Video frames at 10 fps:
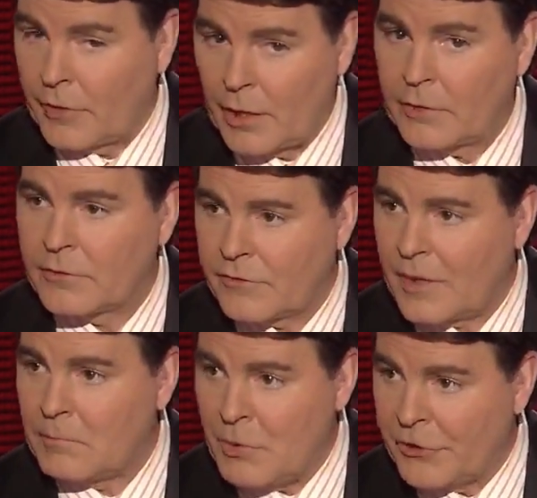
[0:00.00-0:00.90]

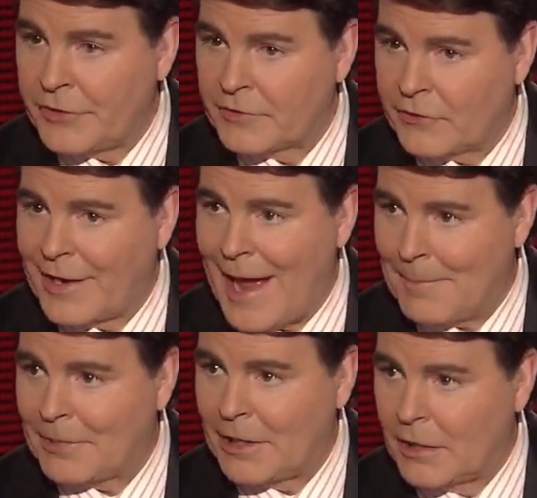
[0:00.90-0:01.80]
$110 billion is going to
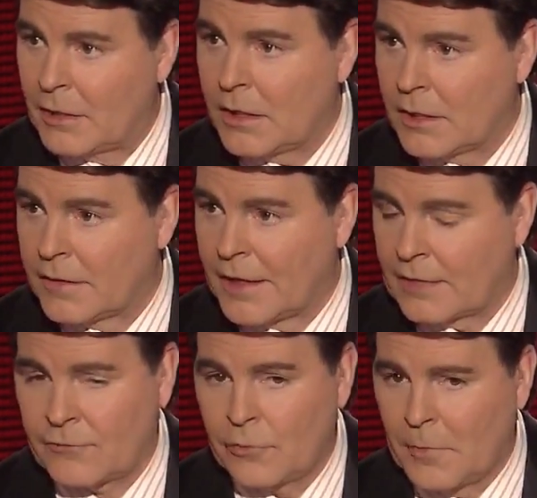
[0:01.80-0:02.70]
happen in the
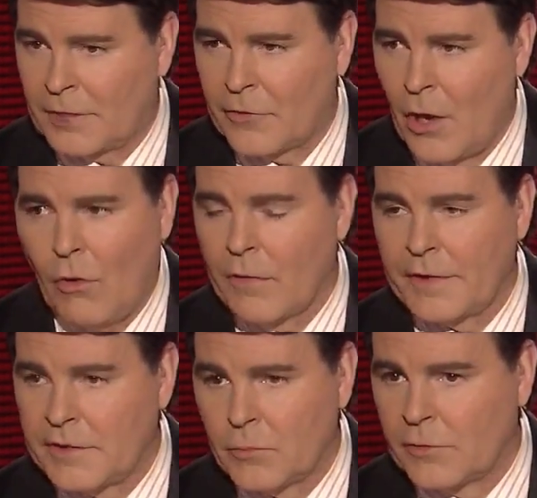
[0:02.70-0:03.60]
next 2 months. All they
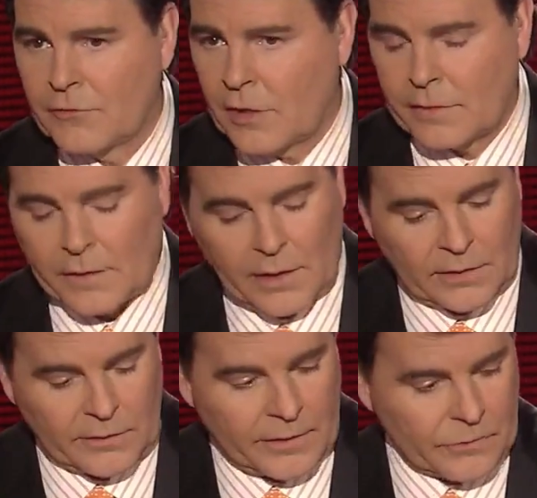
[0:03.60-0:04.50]
did was kick the can
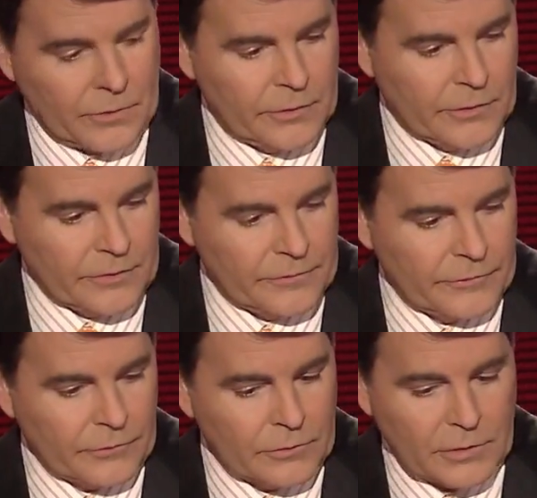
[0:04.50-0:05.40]
down the road on the
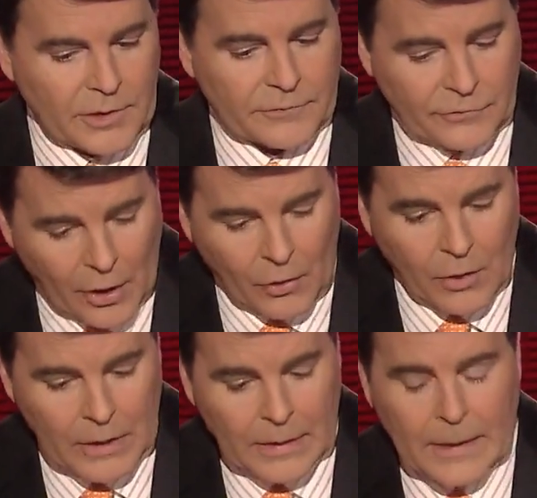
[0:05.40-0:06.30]
fiscal cliff. So
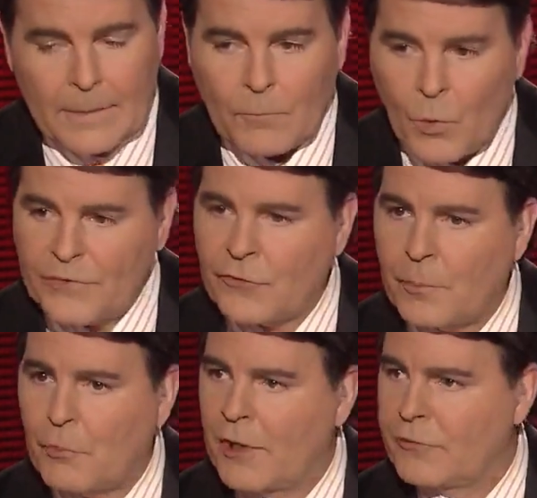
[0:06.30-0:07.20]
what's the
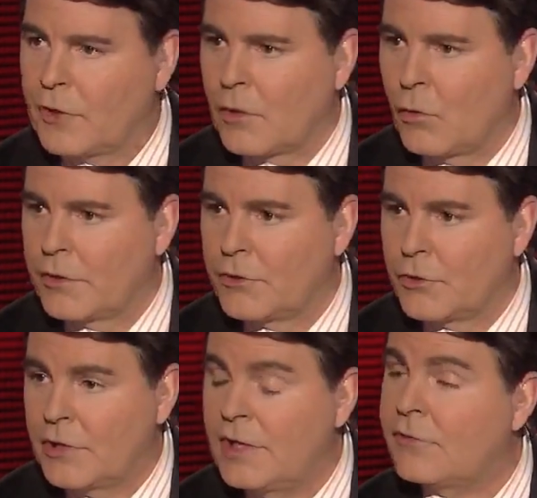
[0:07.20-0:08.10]
president going to
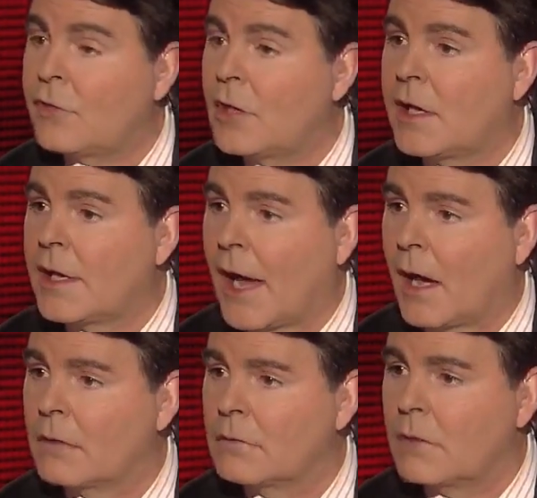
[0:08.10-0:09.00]
do? He's going to get
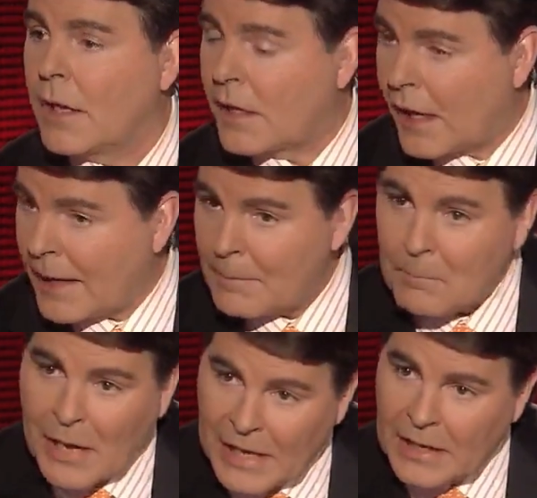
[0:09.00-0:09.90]
out and
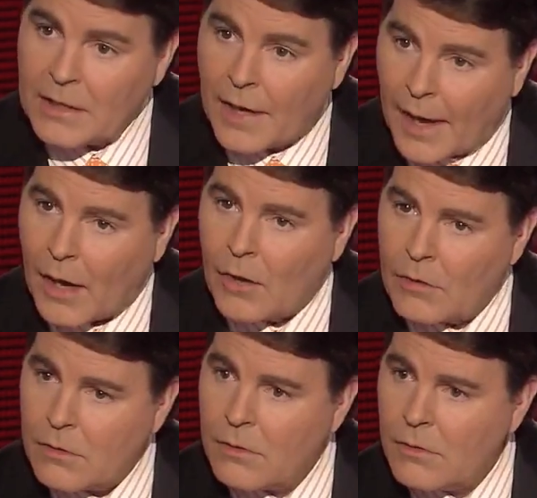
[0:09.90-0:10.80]
campaign now.
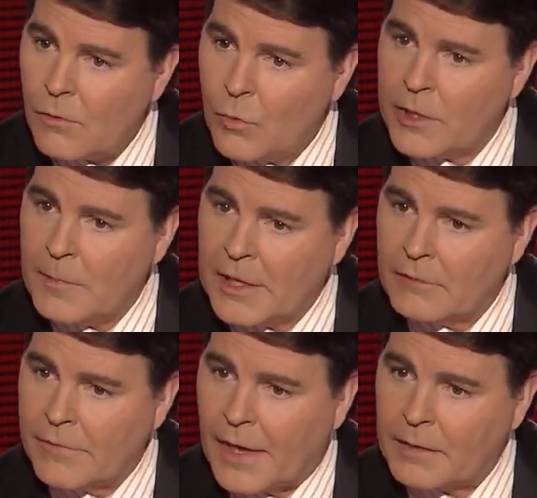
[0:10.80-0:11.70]
What do you make
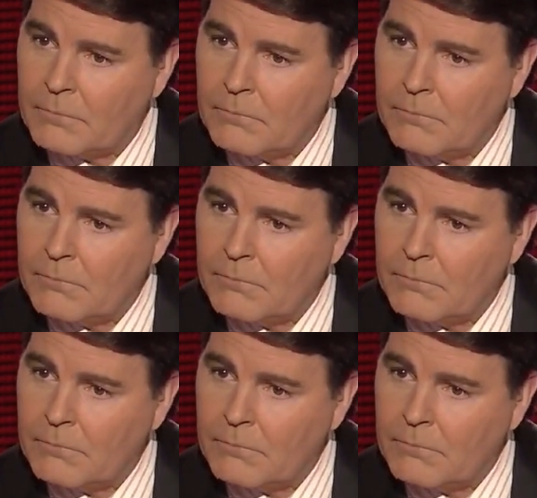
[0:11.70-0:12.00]
of that?